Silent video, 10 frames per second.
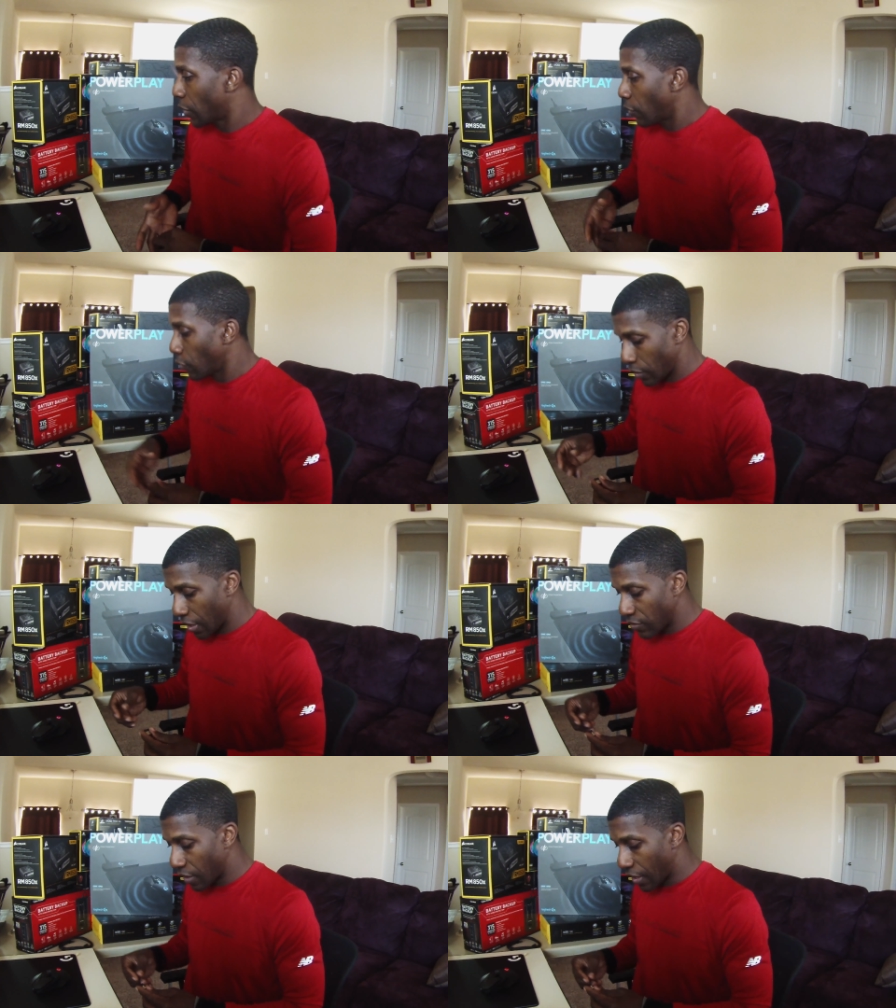so
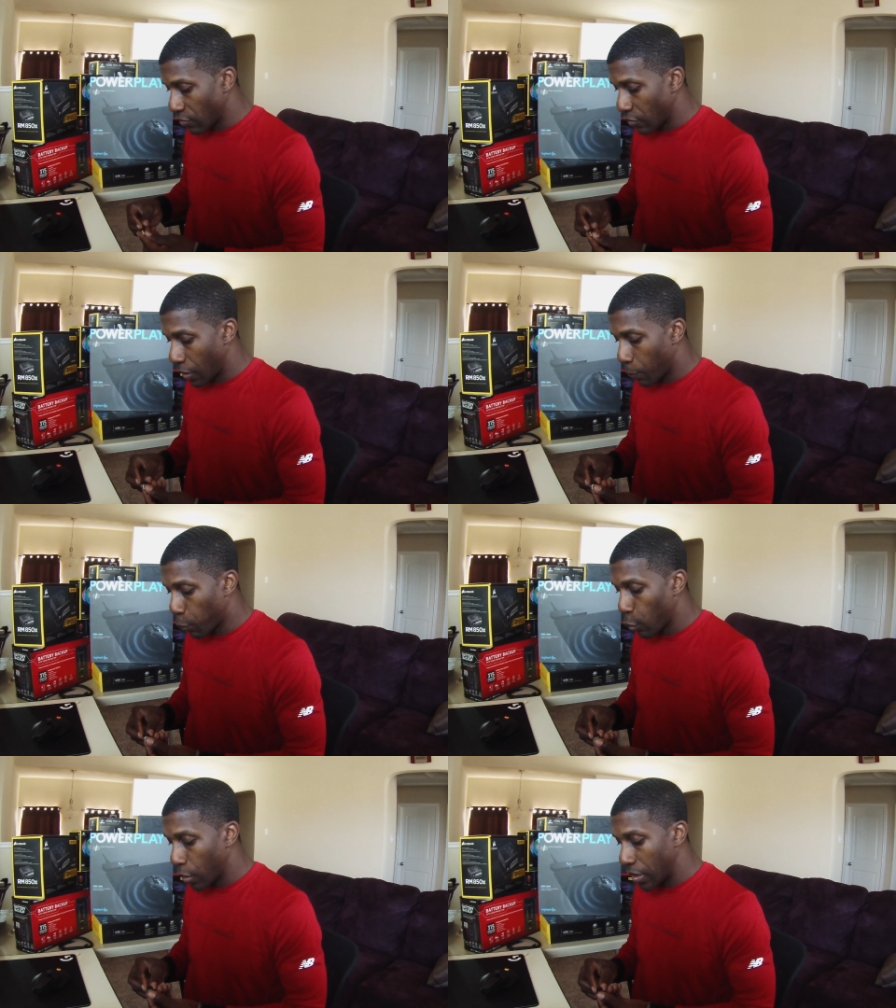that's actually a
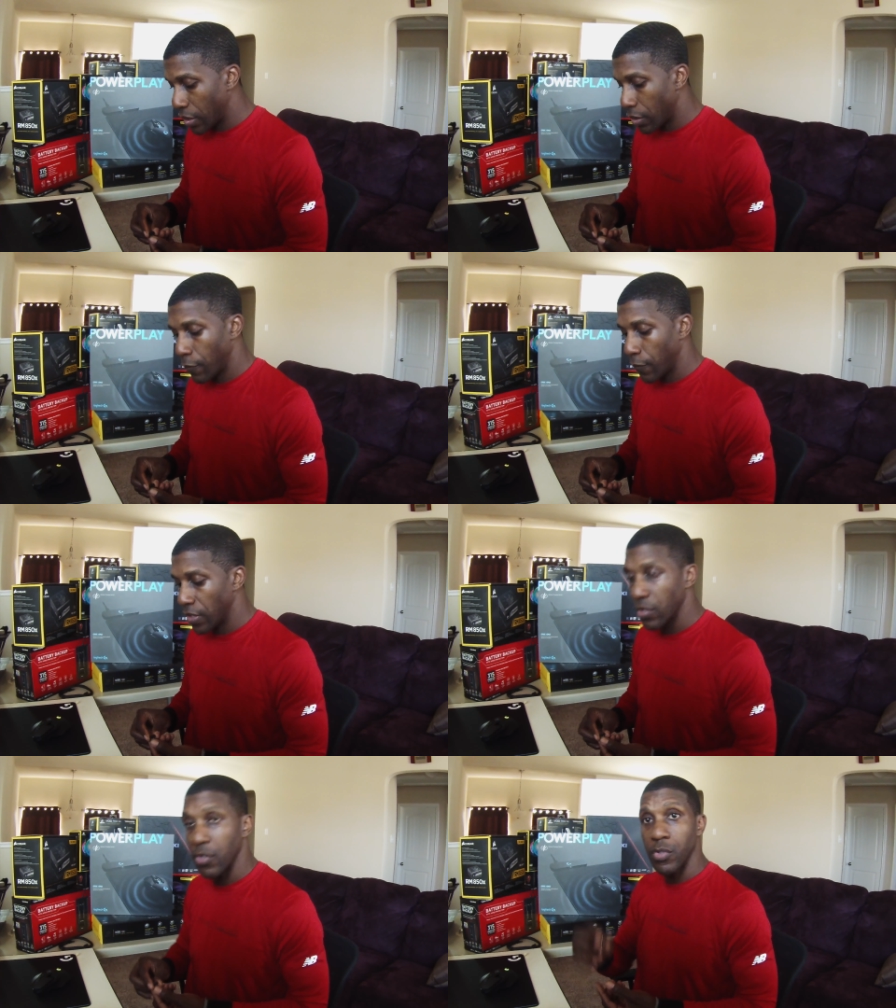pretty good
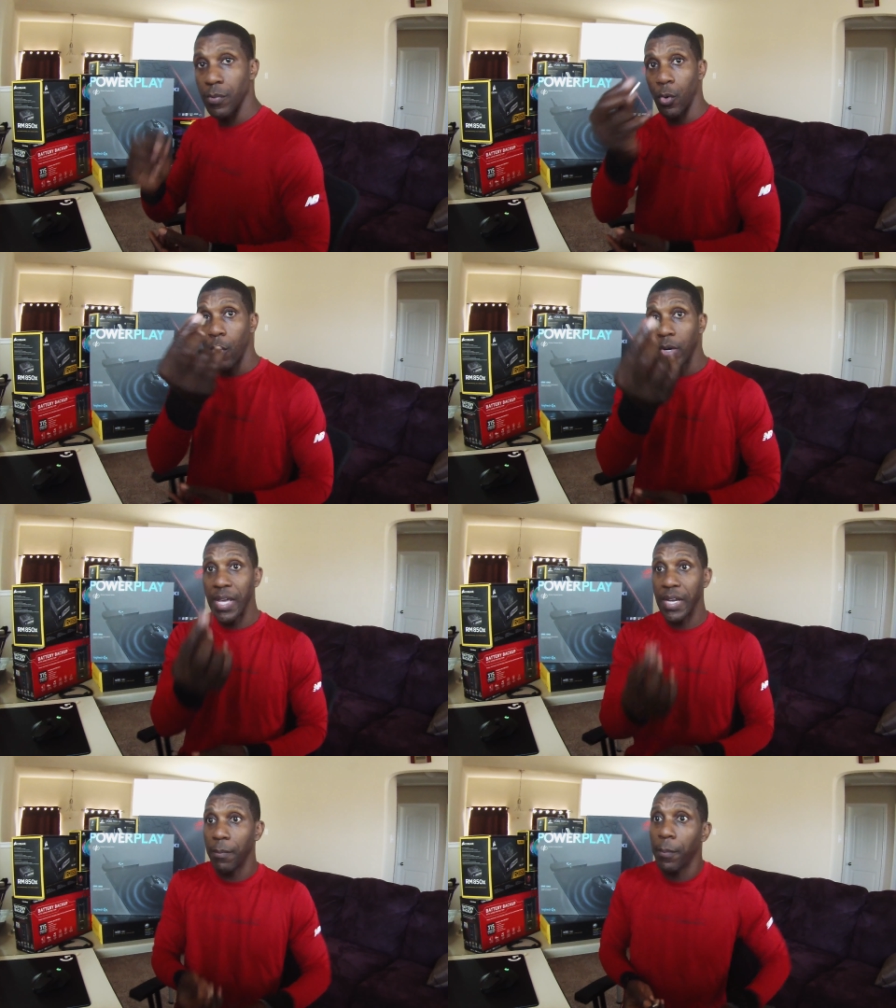feature. So I'm going ahead
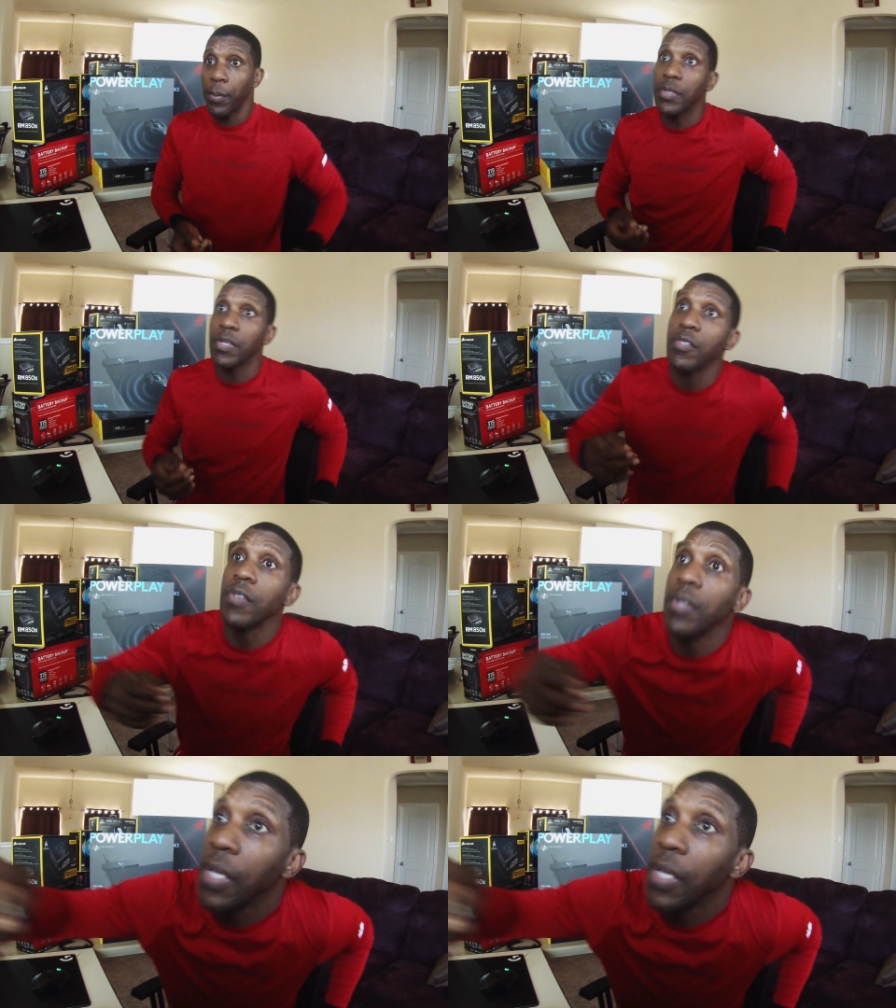and I'm gonna put this in